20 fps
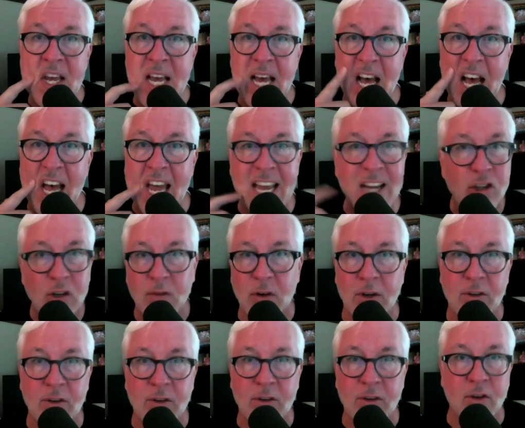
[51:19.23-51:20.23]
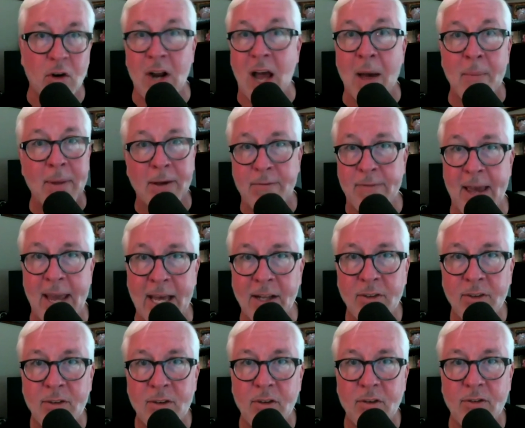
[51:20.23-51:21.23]
uh, introverts not big fans
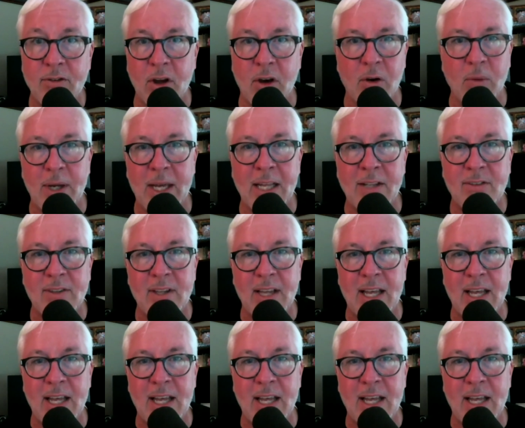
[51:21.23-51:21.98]
so no. it's it's a